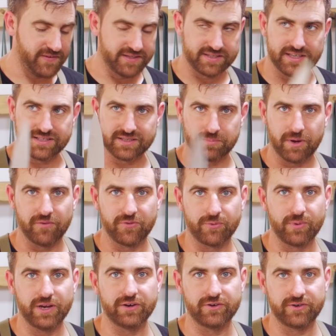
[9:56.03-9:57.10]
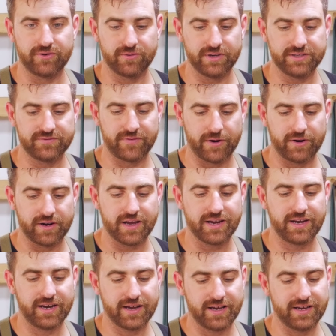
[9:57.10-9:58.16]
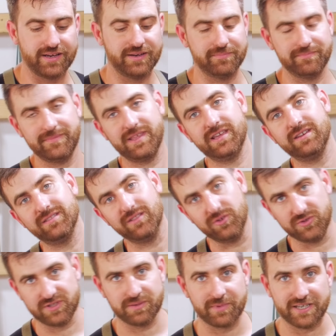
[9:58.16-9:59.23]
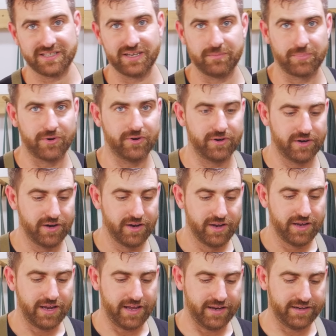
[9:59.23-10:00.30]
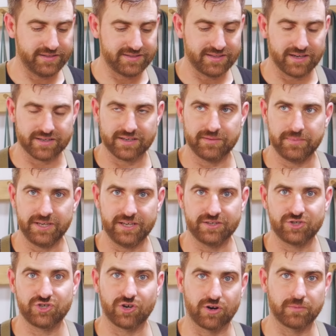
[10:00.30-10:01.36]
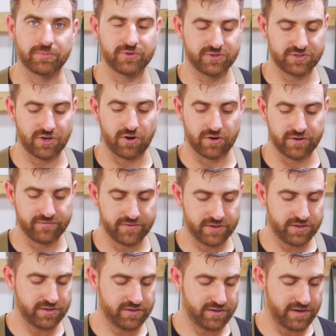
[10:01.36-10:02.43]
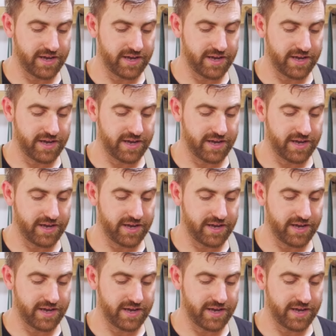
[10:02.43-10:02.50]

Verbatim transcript: this gets above three hundred degrees Fahrenheit, I'm then losing my temper, and it's not gonna be as sharp or as hard of a